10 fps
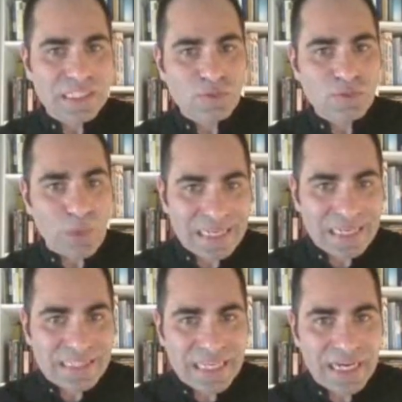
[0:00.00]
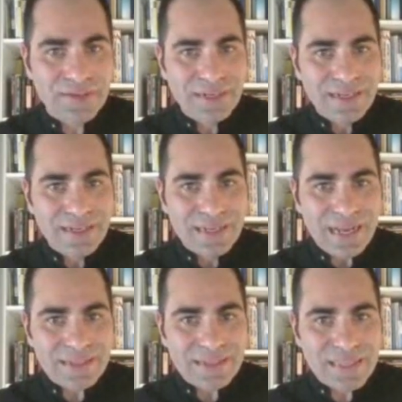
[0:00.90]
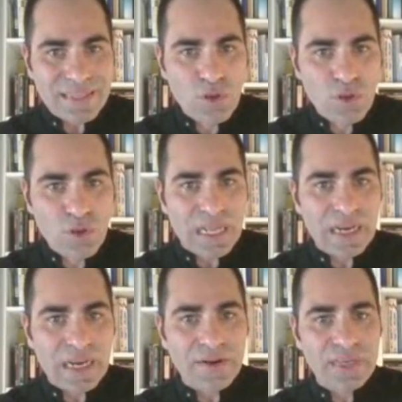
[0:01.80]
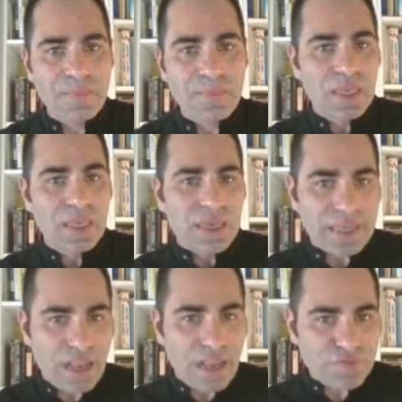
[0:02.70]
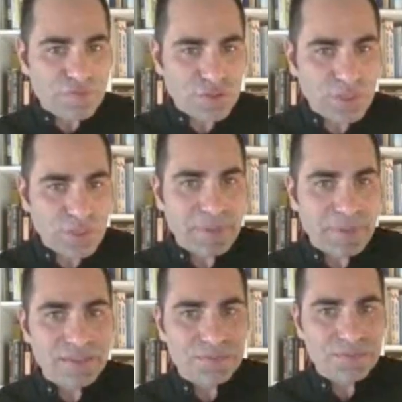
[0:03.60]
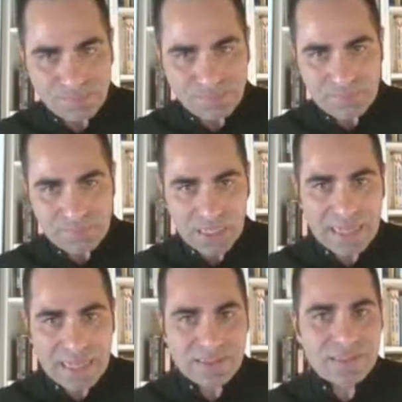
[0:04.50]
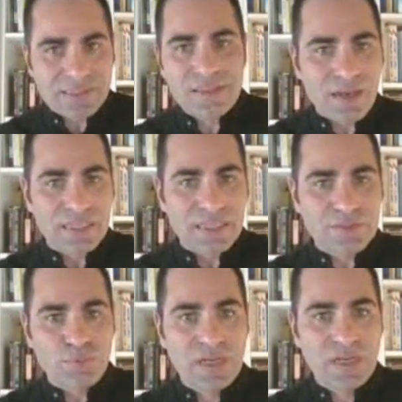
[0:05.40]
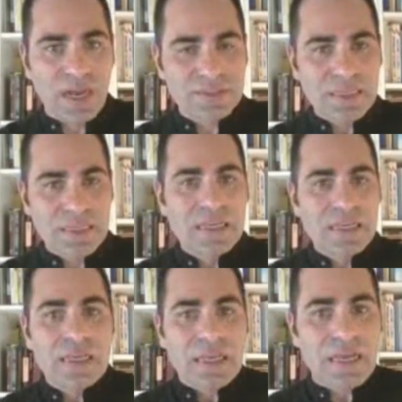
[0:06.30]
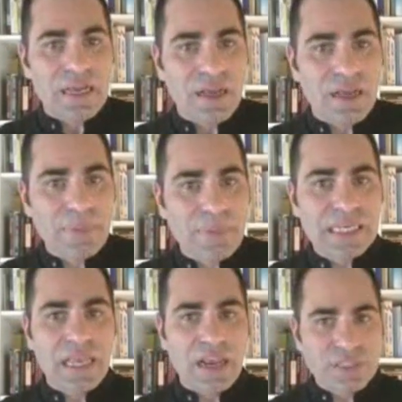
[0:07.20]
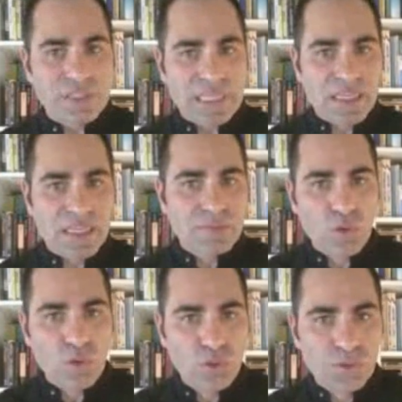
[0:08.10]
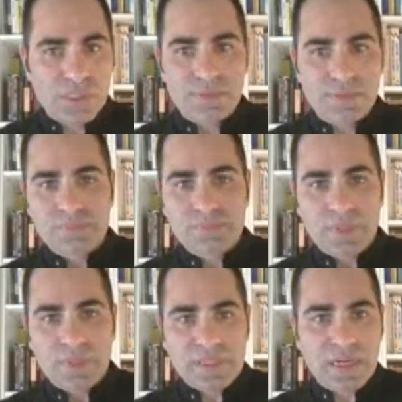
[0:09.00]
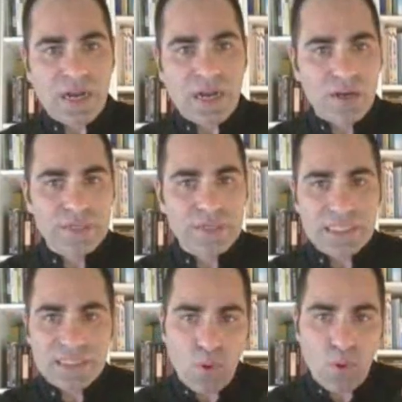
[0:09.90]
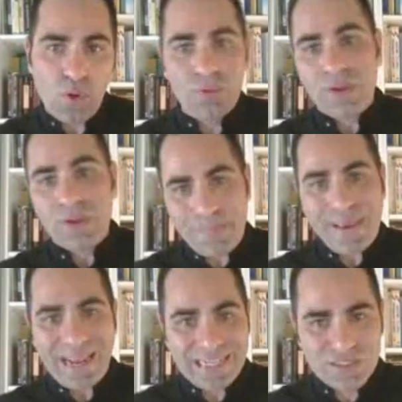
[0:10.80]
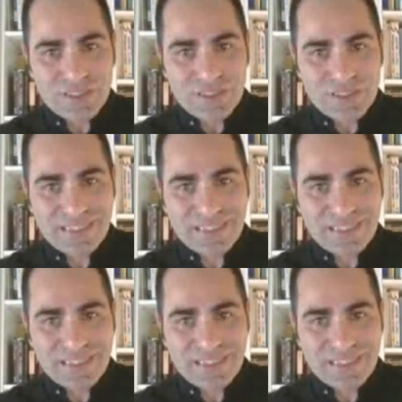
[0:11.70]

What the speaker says: swellings here and the abdominal area. And after treatment, that's the tongue that we got. Basically, everything is more loose. The color is more pale in